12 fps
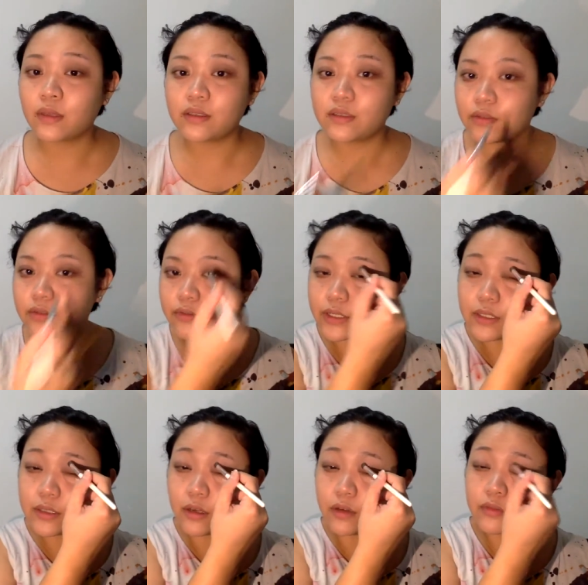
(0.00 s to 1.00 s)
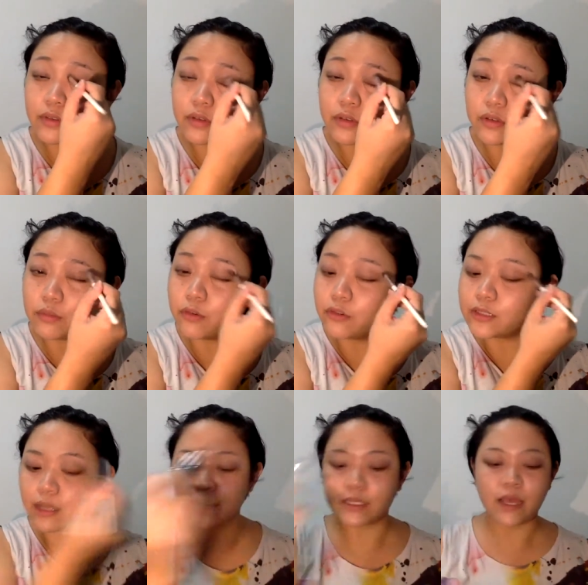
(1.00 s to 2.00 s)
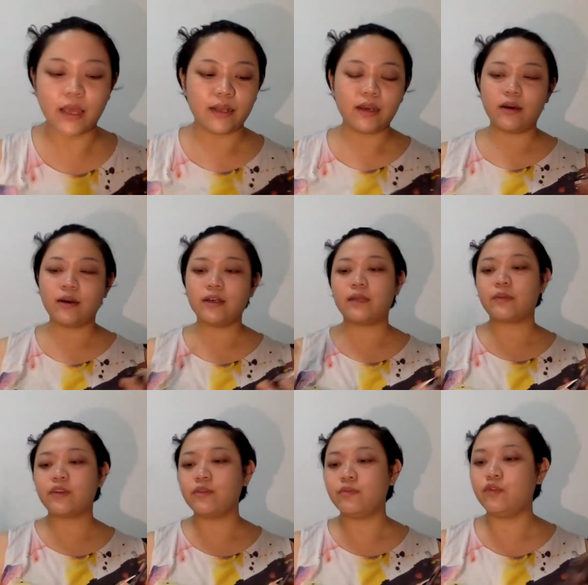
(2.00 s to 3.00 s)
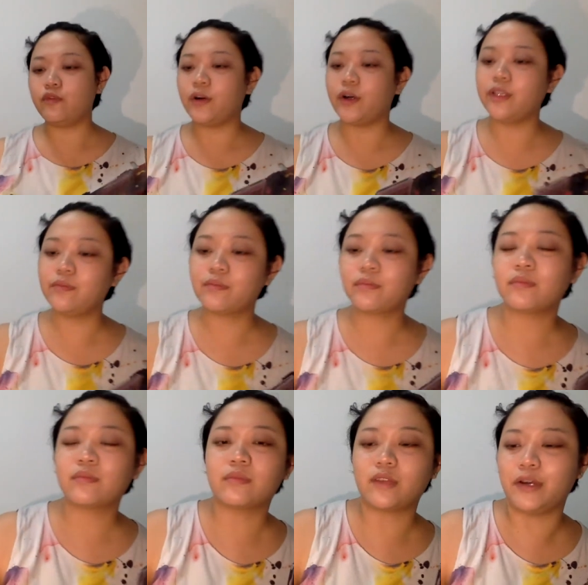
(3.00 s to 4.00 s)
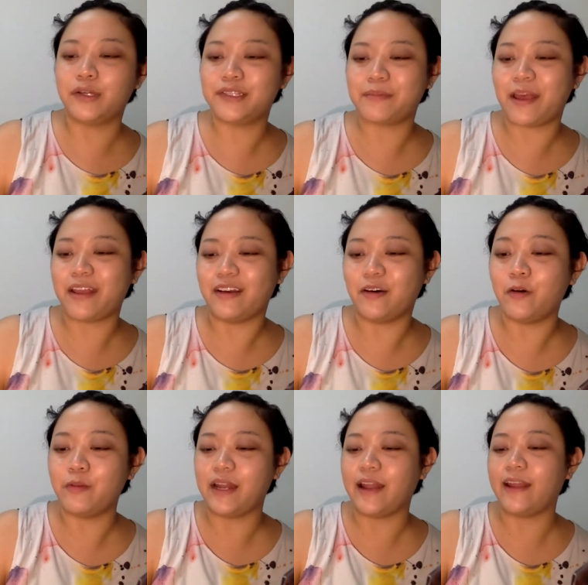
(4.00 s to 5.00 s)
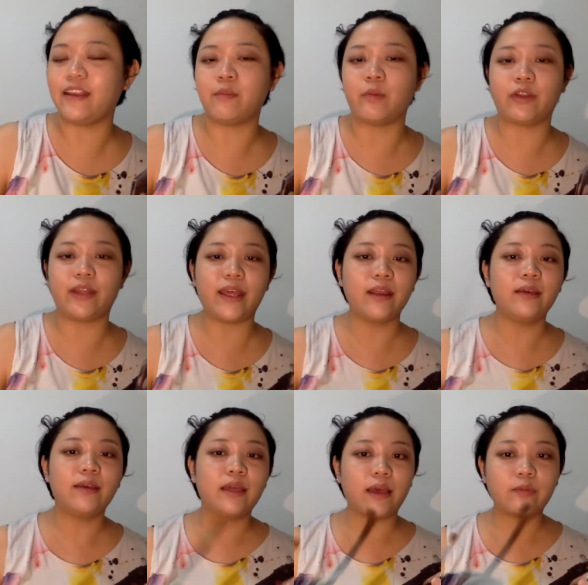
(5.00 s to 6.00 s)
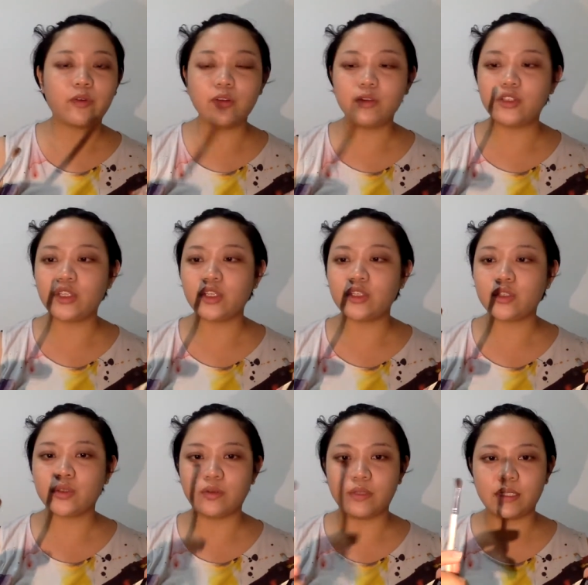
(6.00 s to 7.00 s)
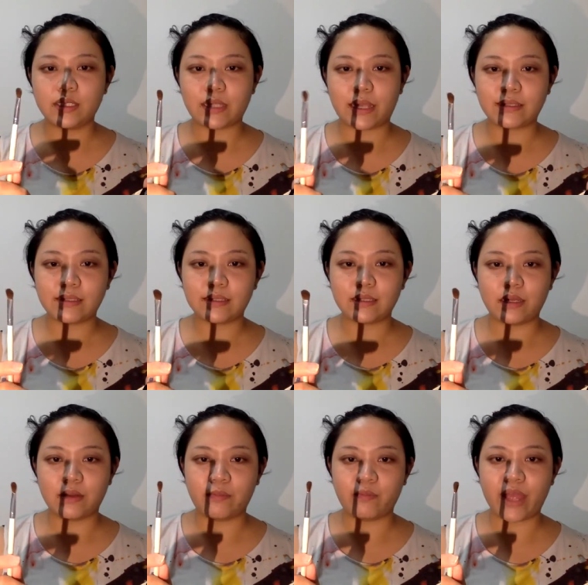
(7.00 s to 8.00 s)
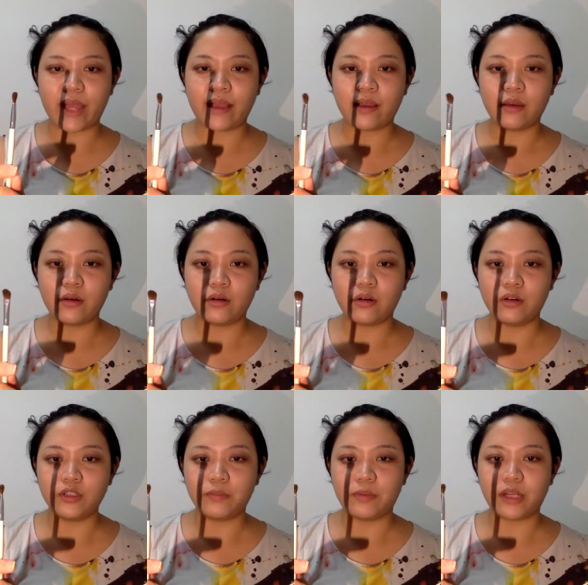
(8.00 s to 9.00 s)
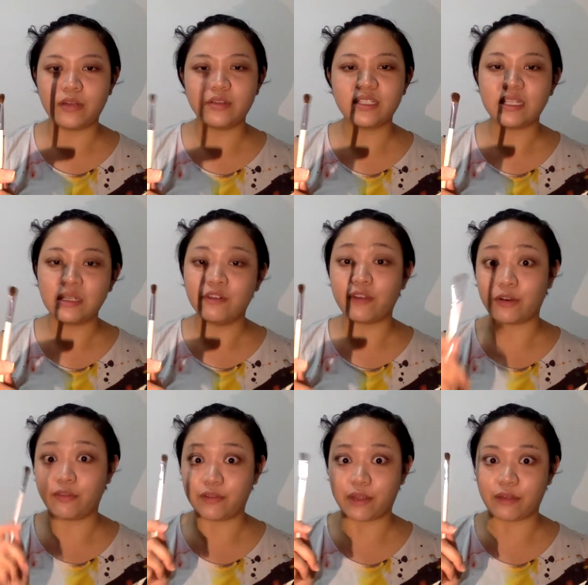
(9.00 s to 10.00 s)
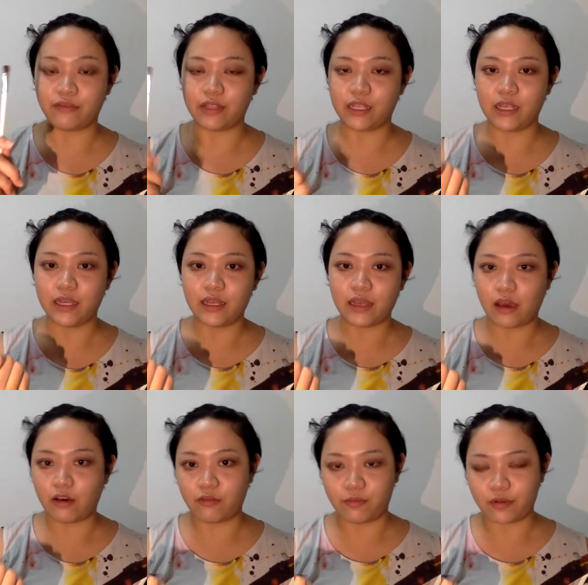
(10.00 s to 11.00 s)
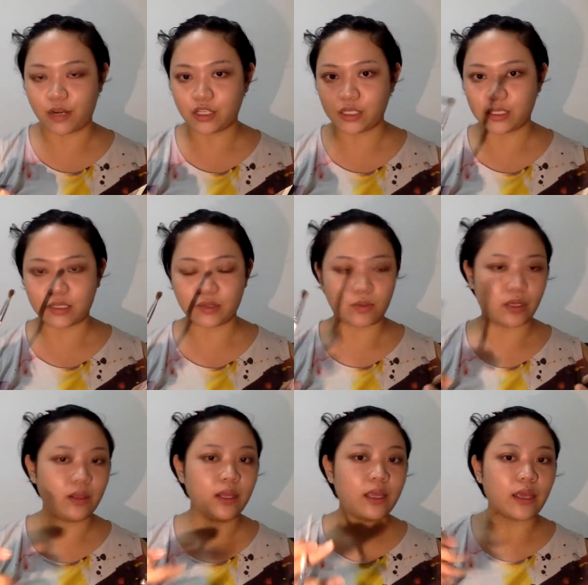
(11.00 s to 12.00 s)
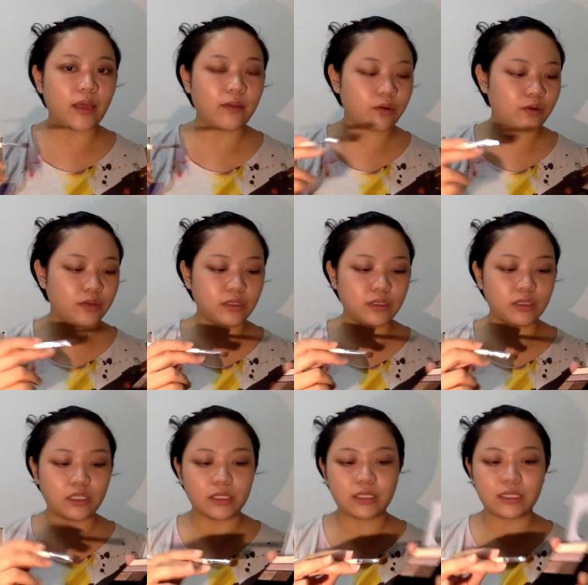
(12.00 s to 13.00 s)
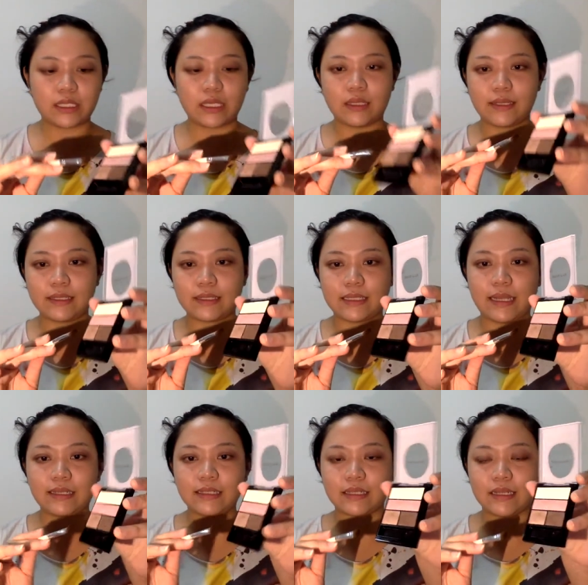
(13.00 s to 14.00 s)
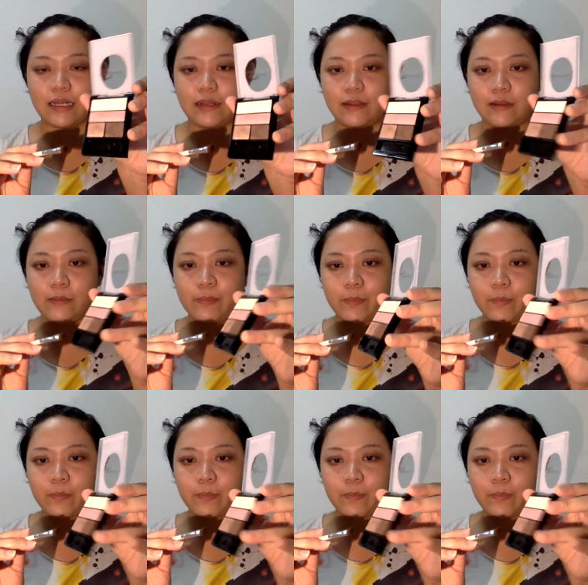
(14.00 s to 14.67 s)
So very soft on both sides. Now I'm going to move on. Not spend a whole millennium on that. I'm going to change to this like angled but still very fluffy elf brush as well. I'm going to just take this last color,